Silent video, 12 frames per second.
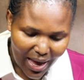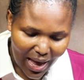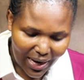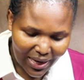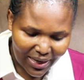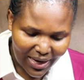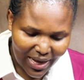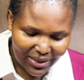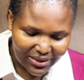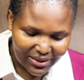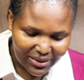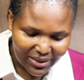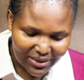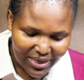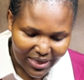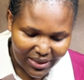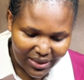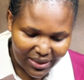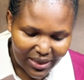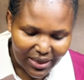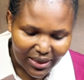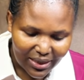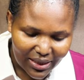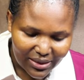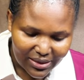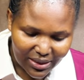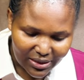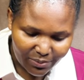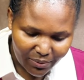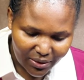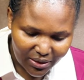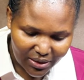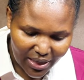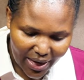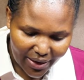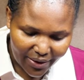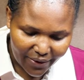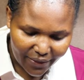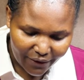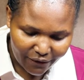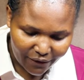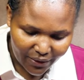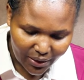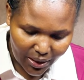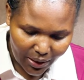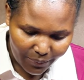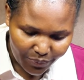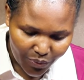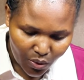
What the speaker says: a learner accidentally gets a splinter in the finger.